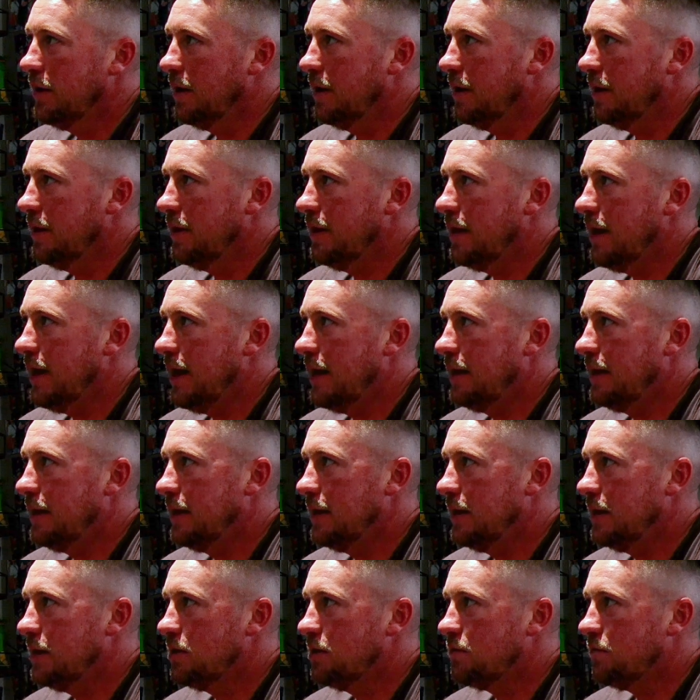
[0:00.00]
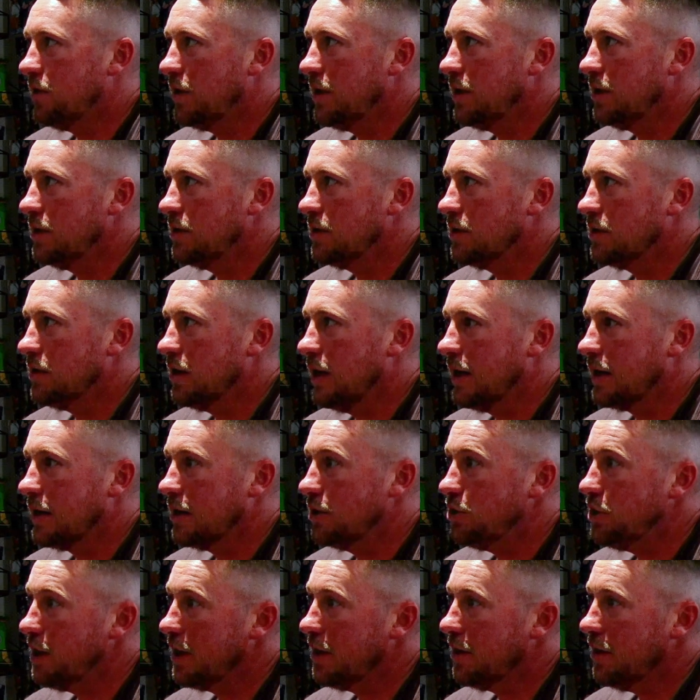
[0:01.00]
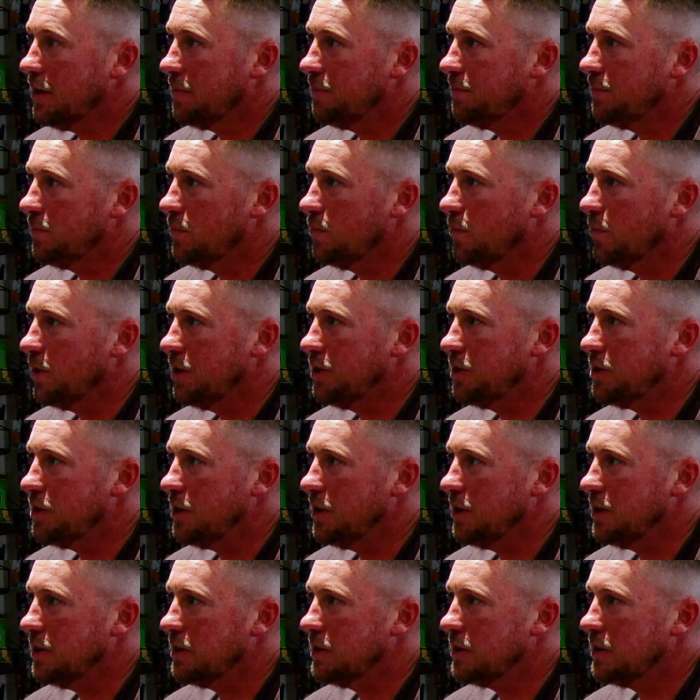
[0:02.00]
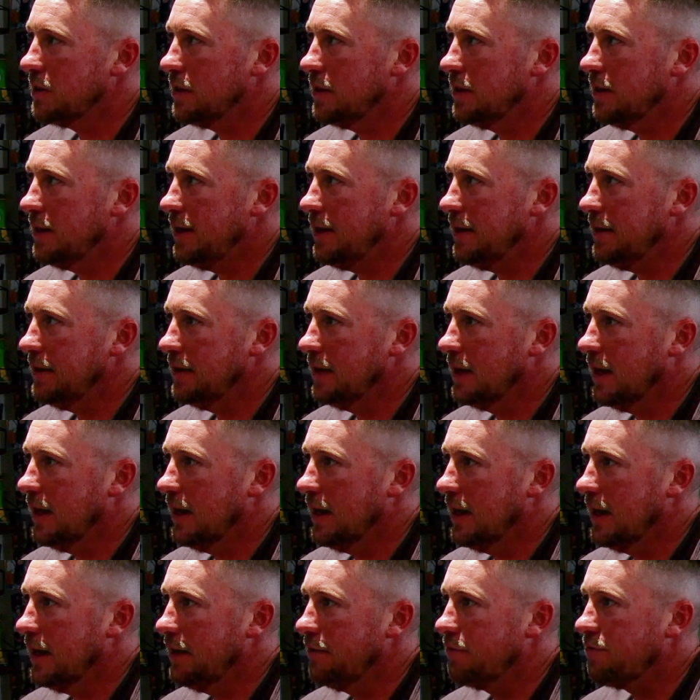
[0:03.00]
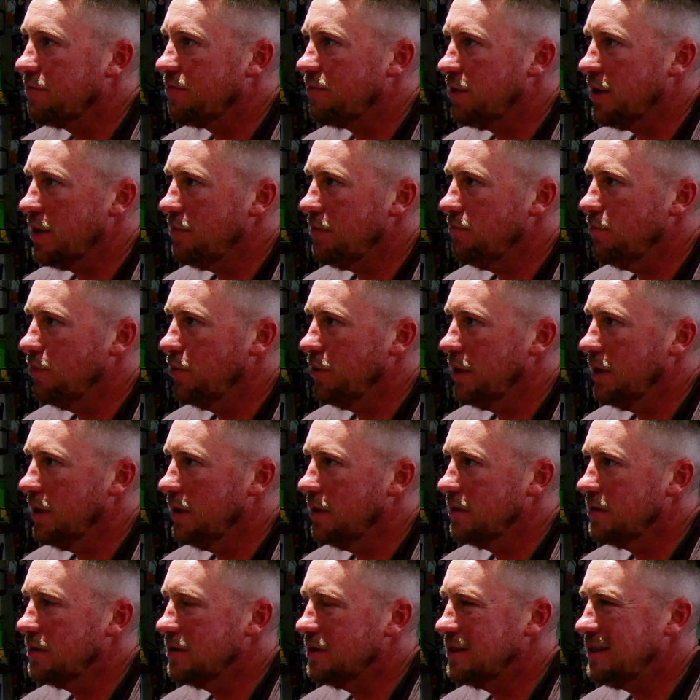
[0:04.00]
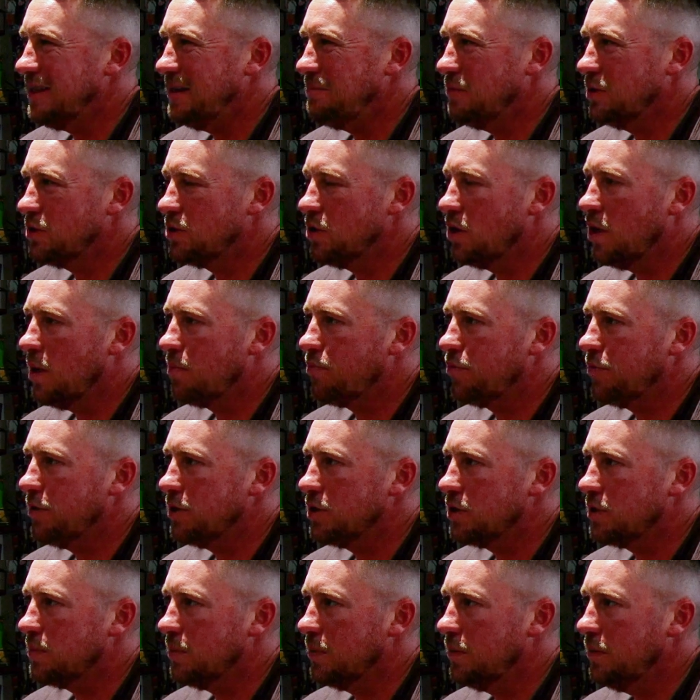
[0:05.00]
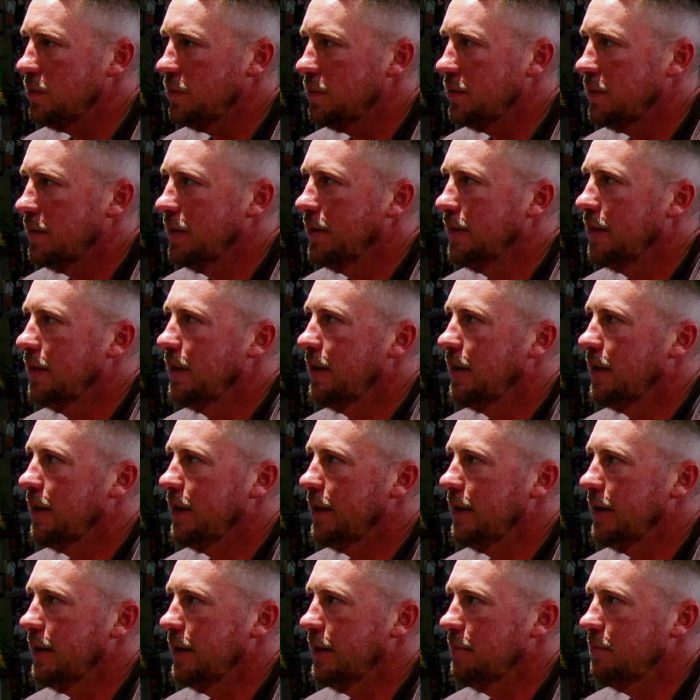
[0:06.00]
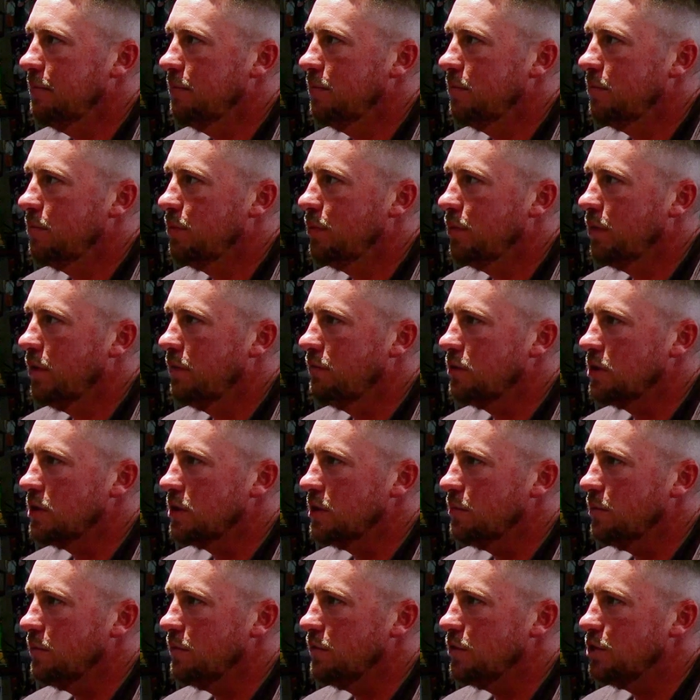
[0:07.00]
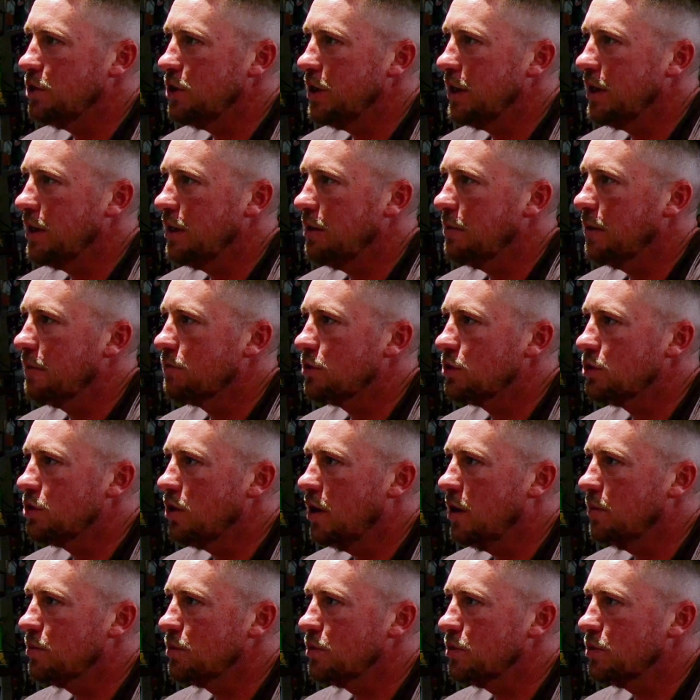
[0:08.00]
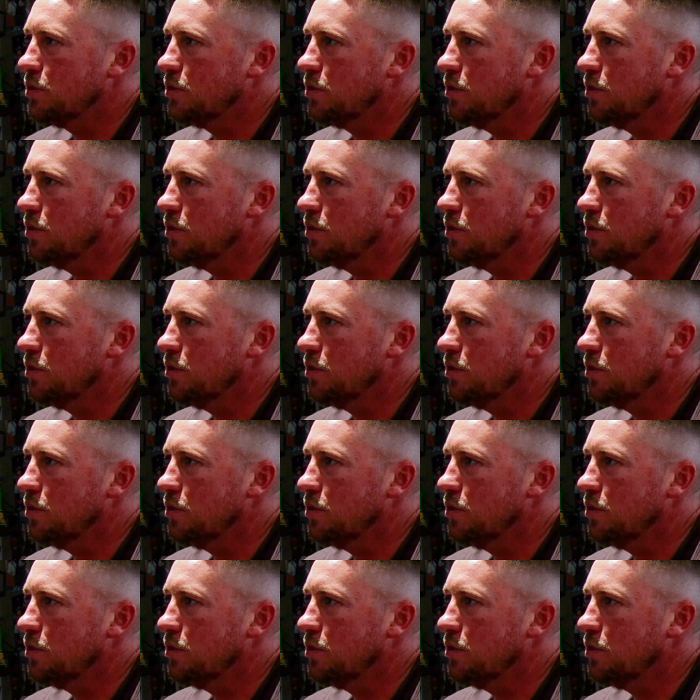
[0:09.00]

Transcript: And then there's things like a jigger, which is inline, free running, similar sort of principle. But obviously with a jigger, you have stops and